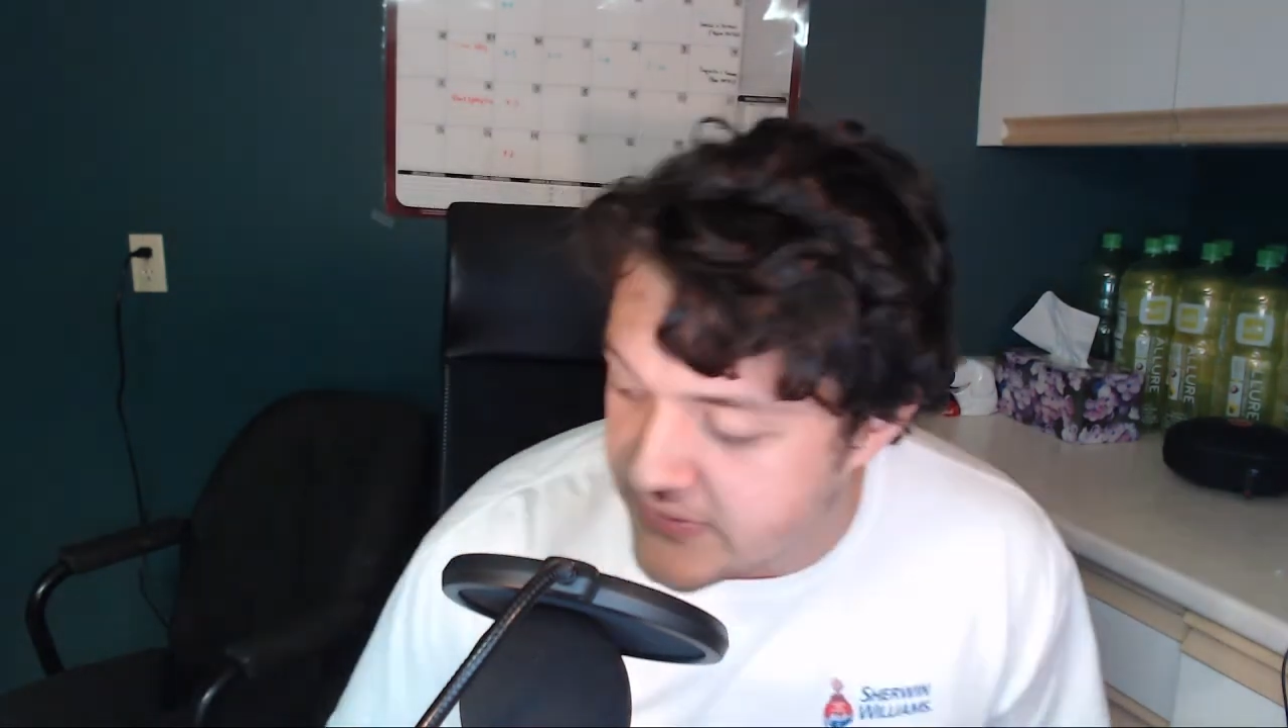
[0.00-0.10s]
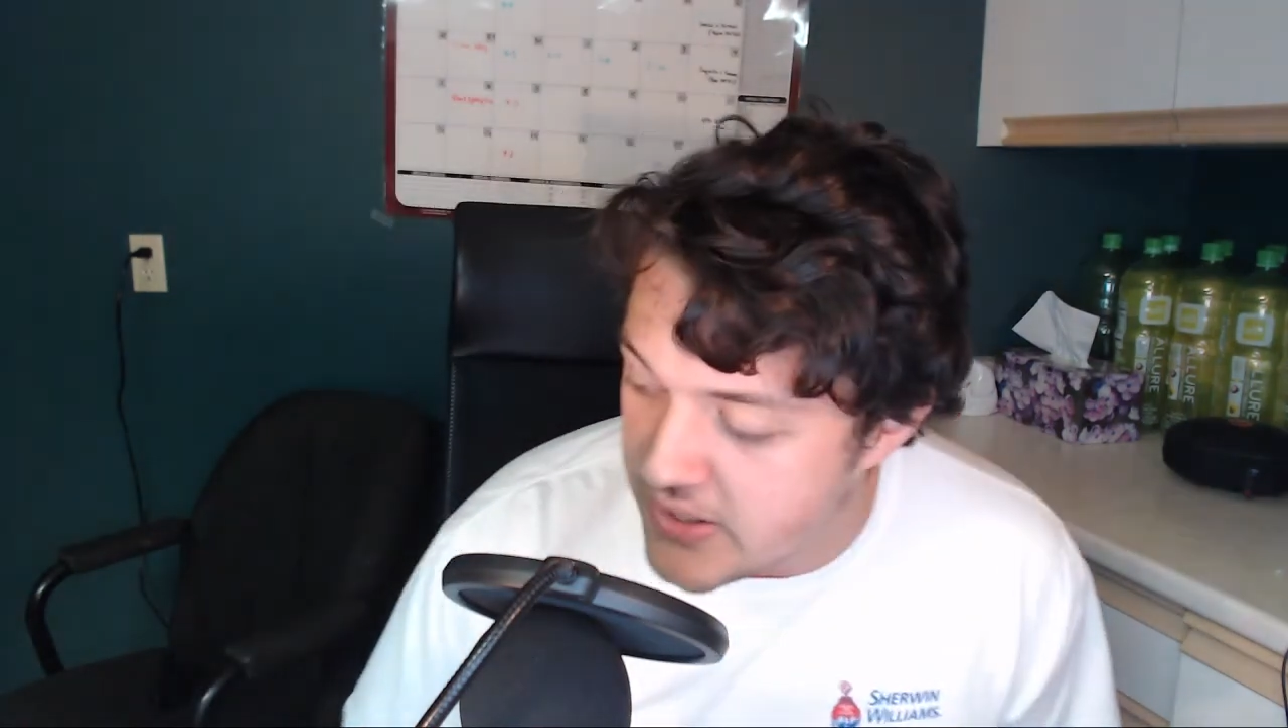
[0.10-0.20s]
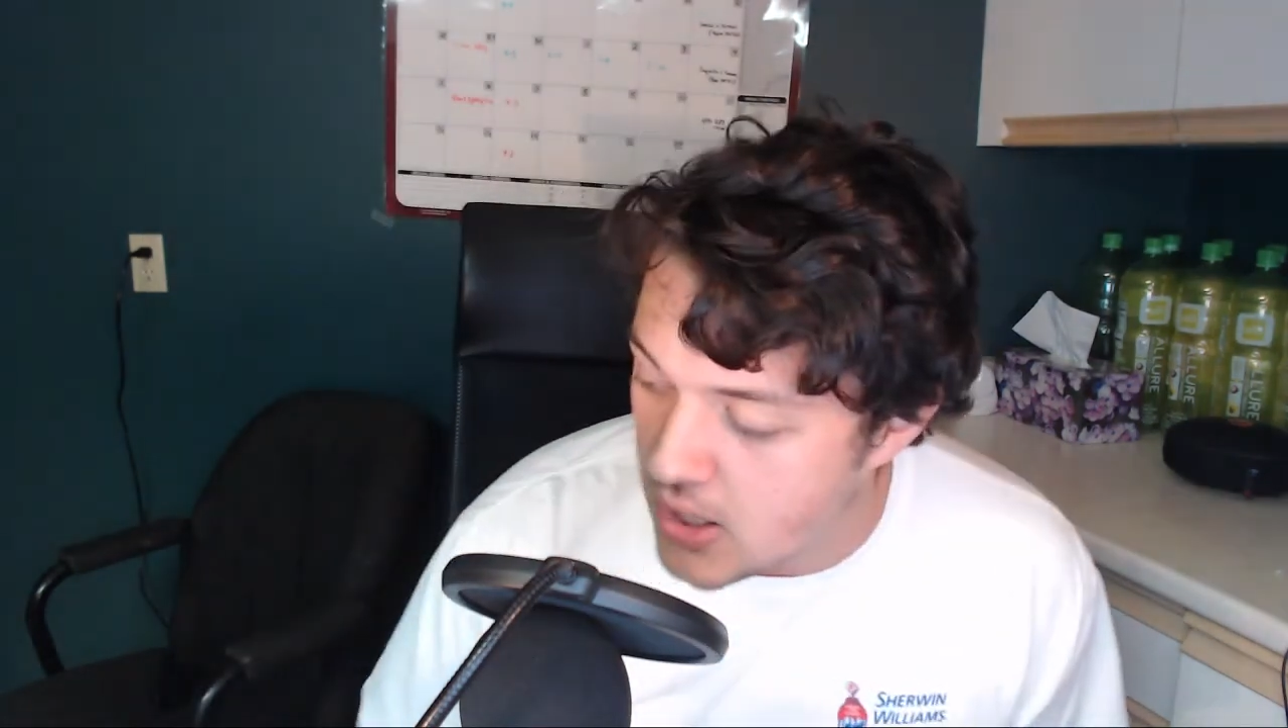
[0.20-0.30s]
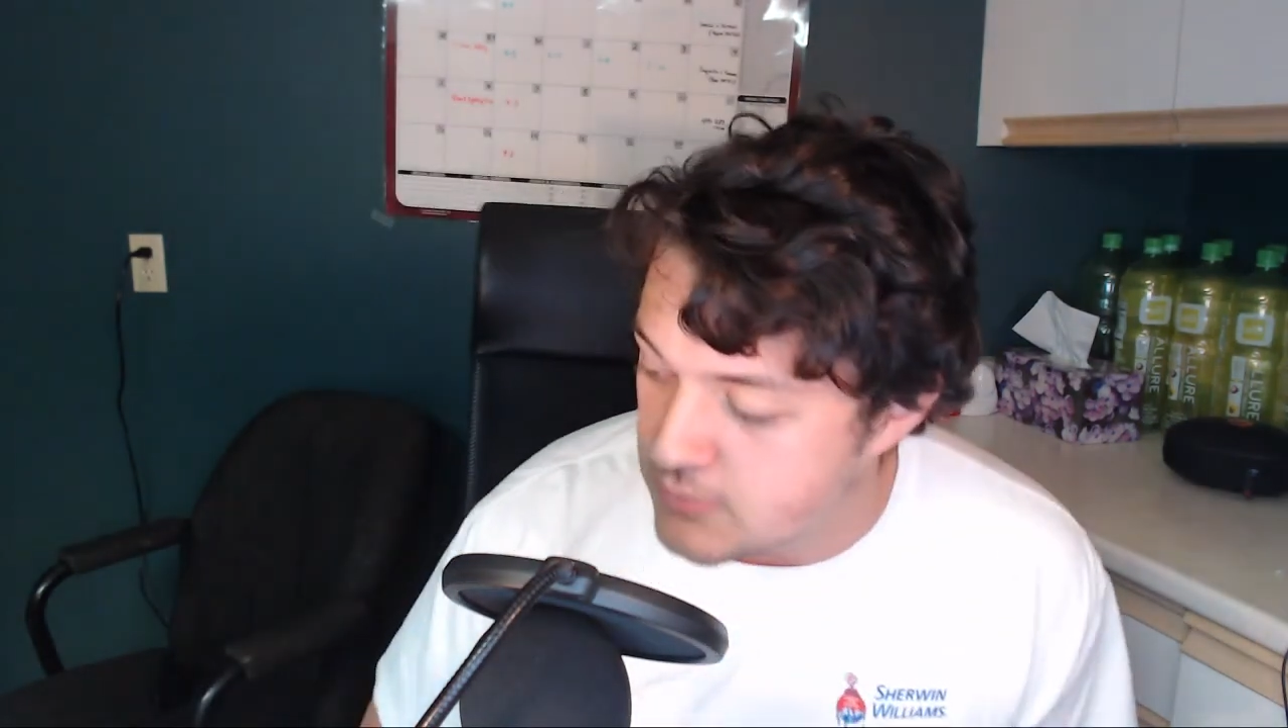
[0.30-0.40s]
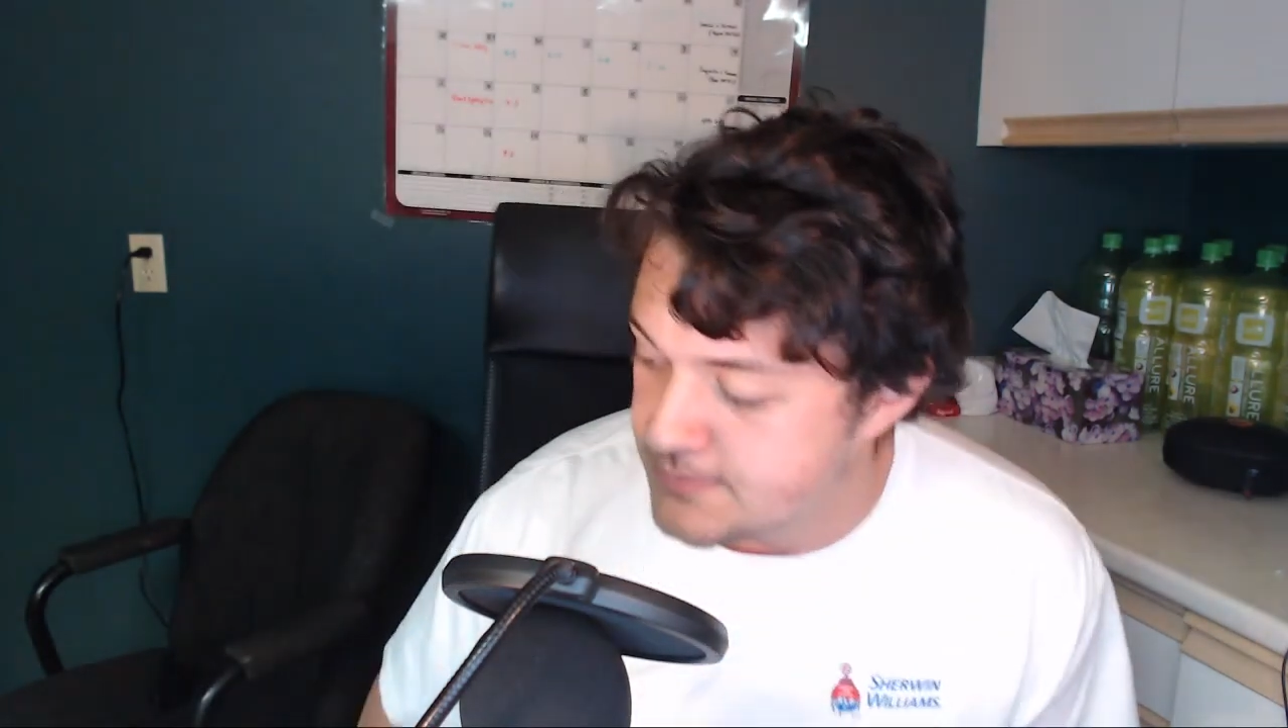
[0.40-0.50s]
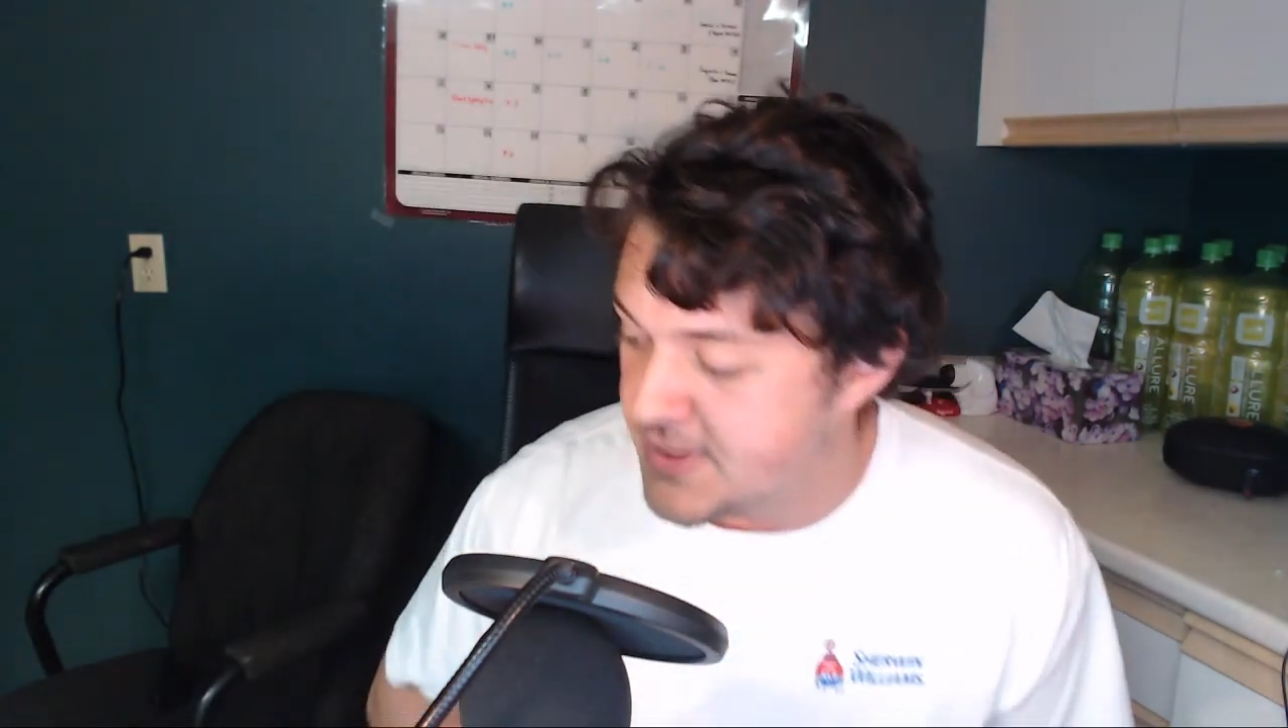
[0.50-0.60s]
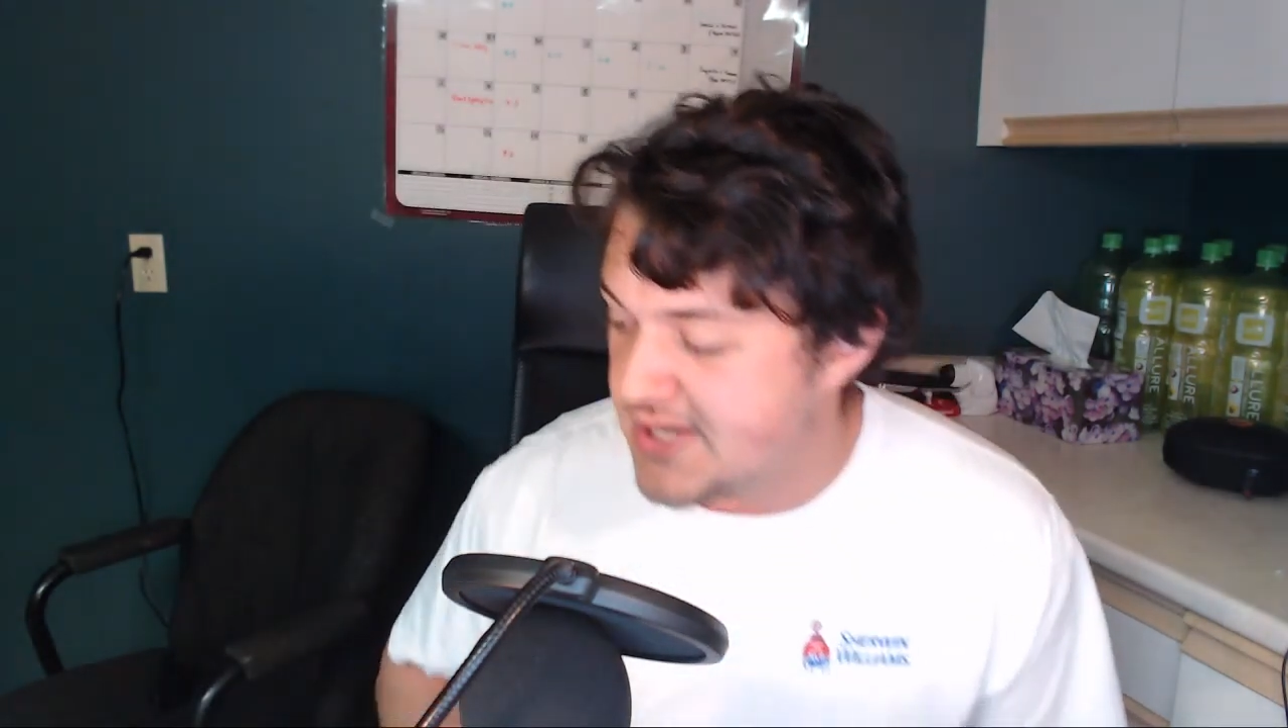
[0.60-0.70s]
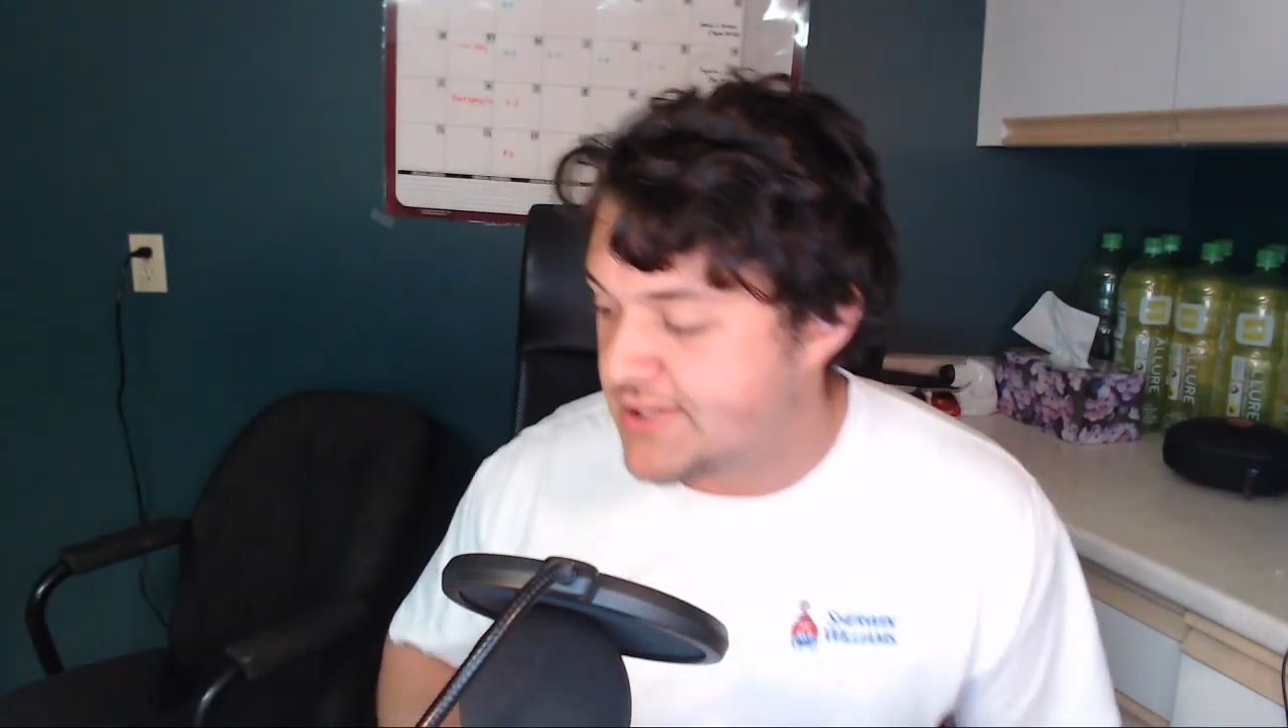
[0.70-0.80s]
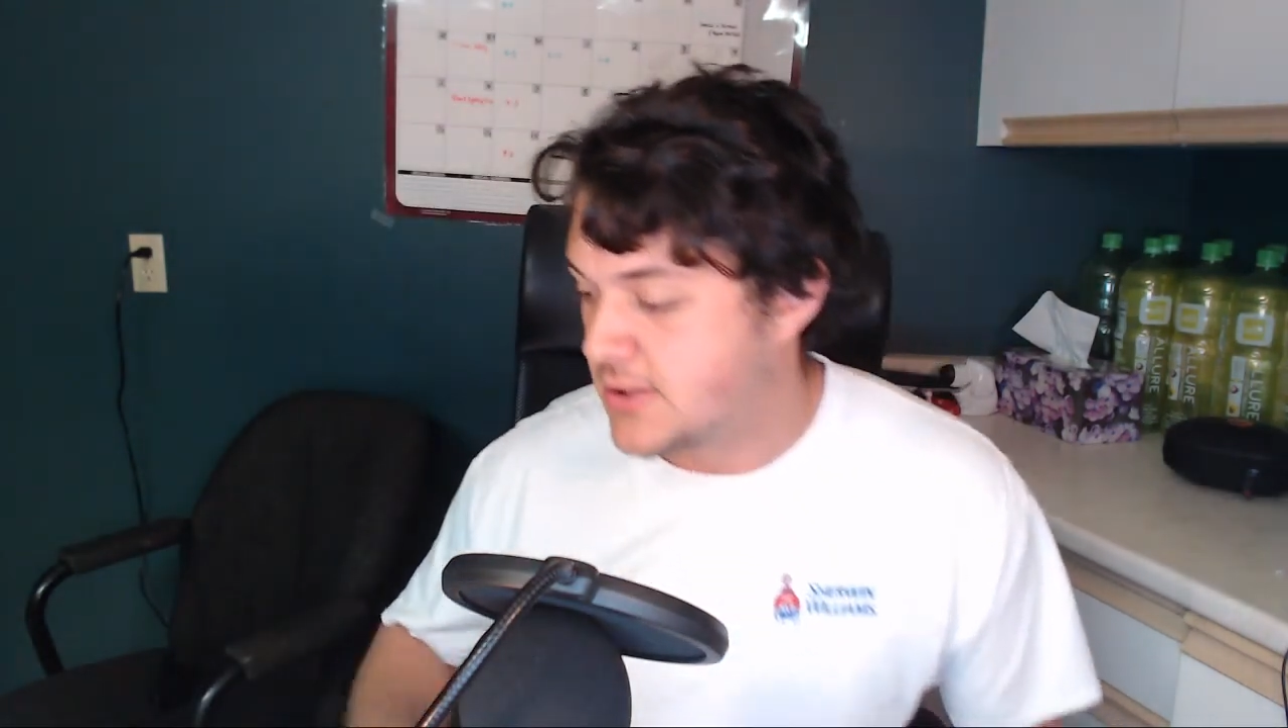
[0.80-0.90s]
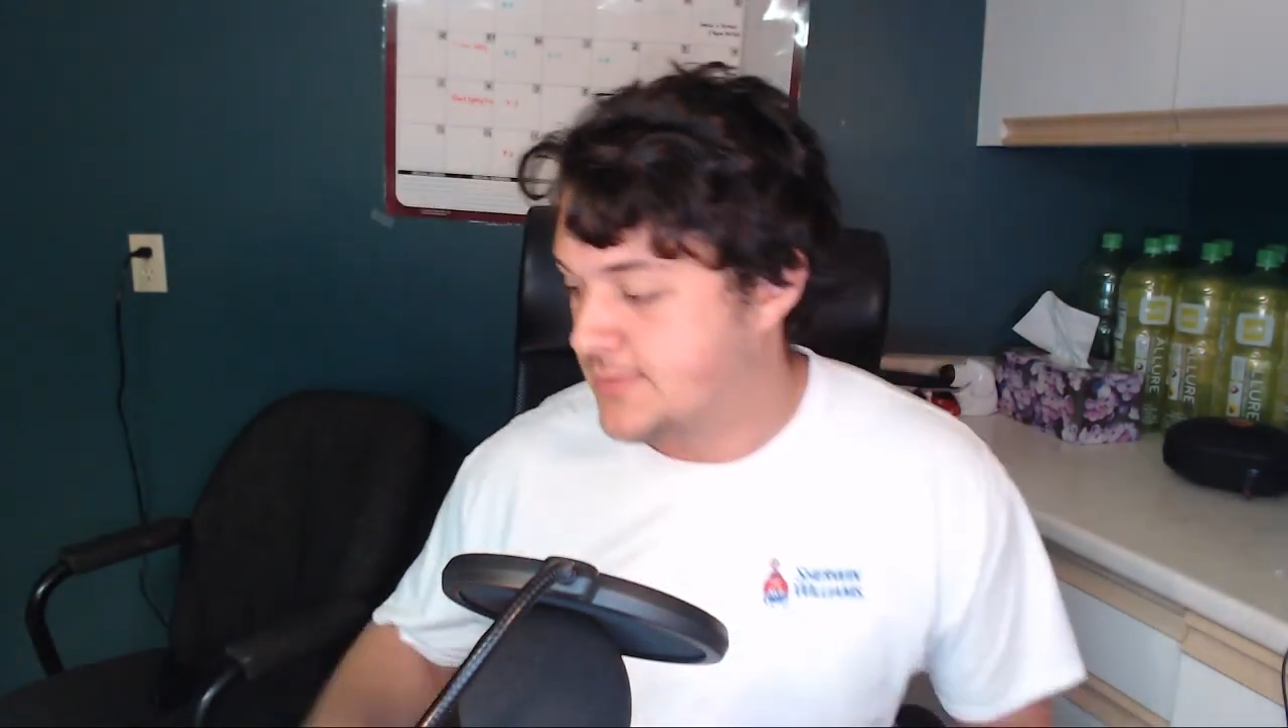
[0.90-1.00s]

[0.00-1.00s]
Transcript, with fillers: video. Peace.